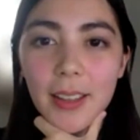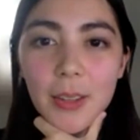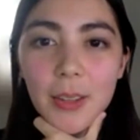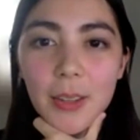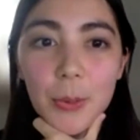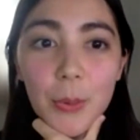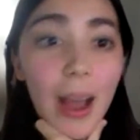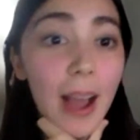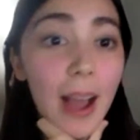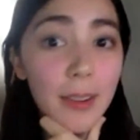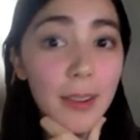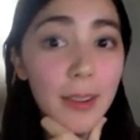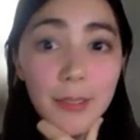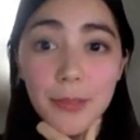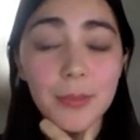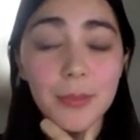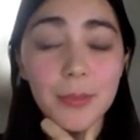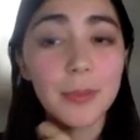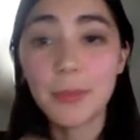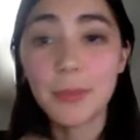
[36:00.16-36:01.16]
you have
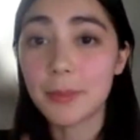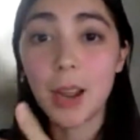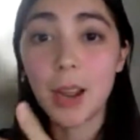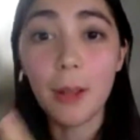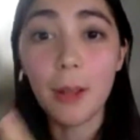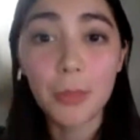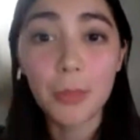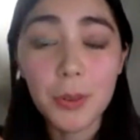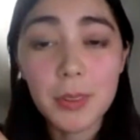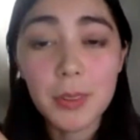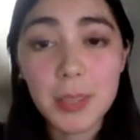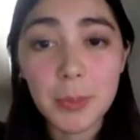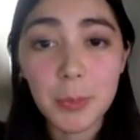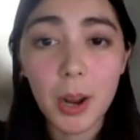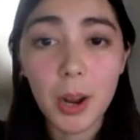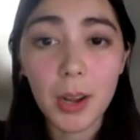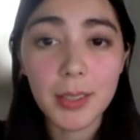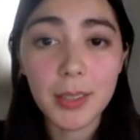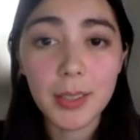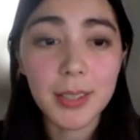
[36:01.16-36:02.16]
gone through this
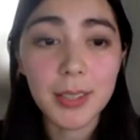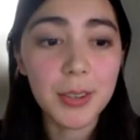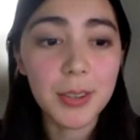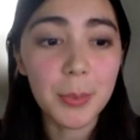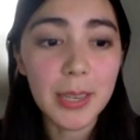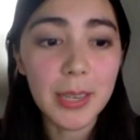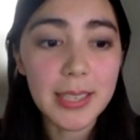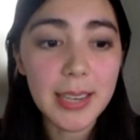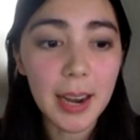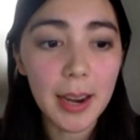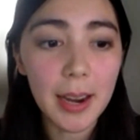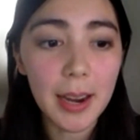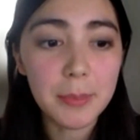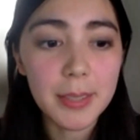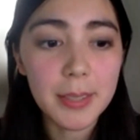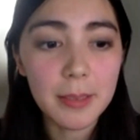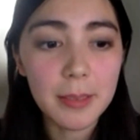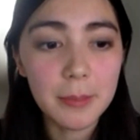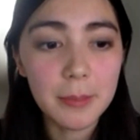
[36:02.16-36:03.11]
process so many times.